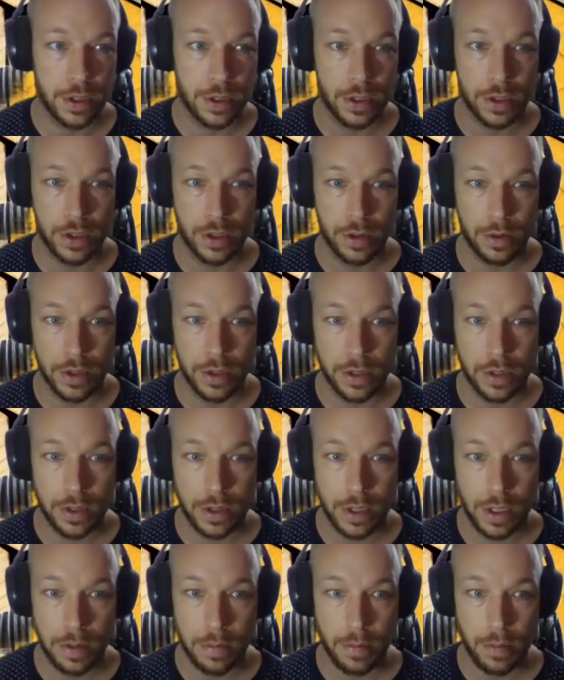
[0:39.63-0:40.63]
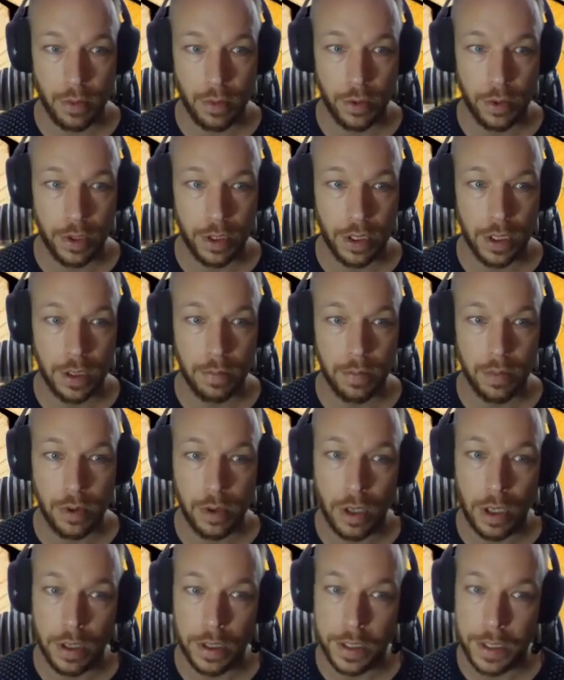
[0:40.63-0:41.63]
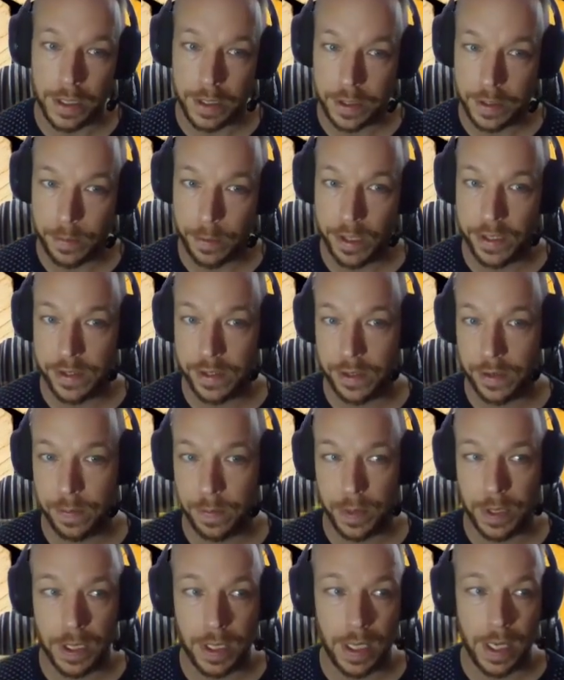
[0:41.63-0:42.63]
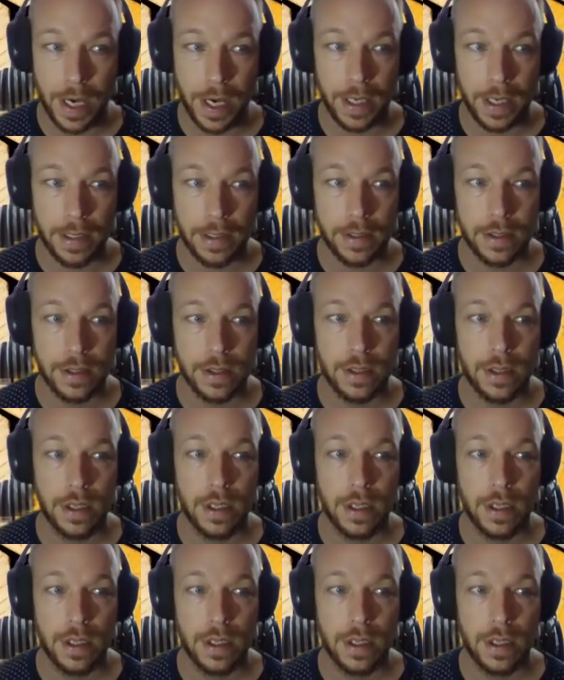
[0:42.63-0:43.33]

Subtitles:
to show this, imported plotly express as px